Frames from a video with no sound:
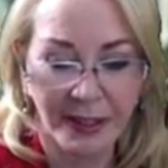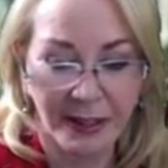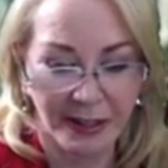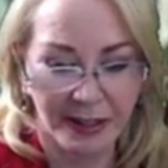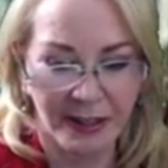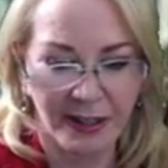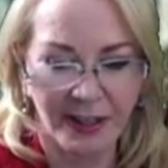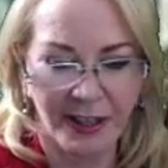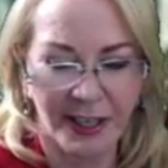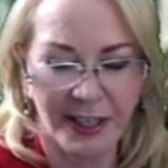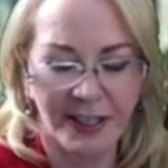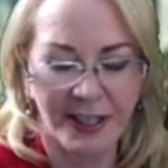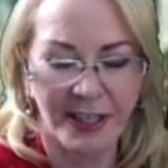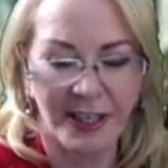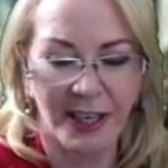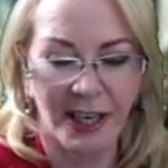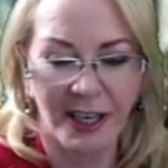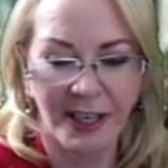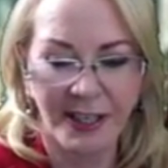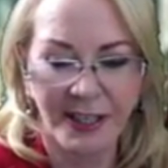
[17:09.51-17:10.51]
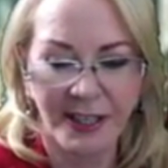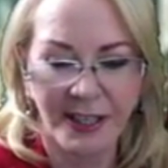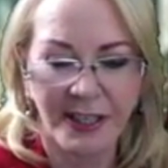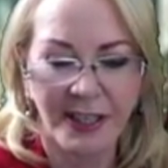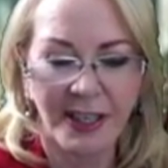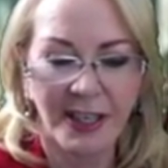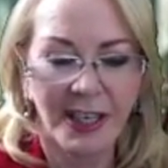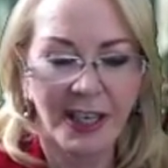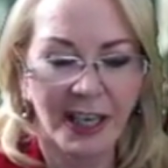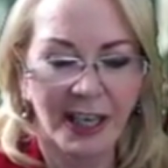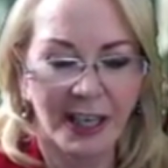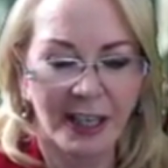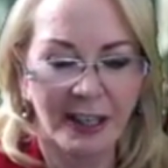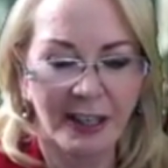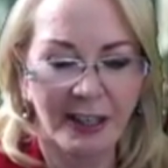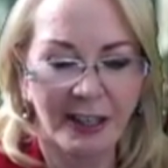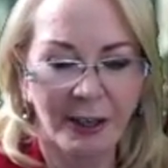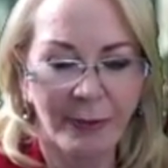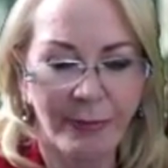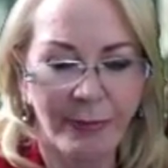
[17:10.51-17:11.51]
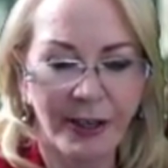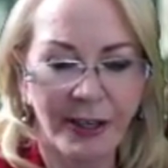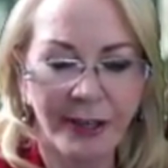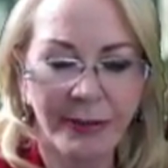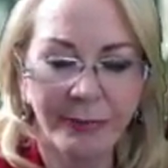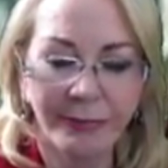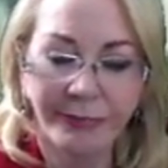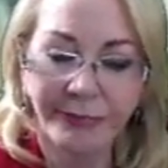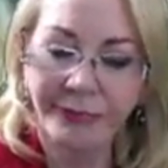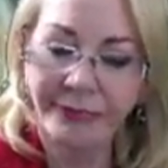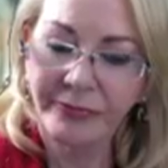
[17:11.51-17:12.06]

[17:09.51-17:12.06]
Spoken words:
So that's nice. Libra,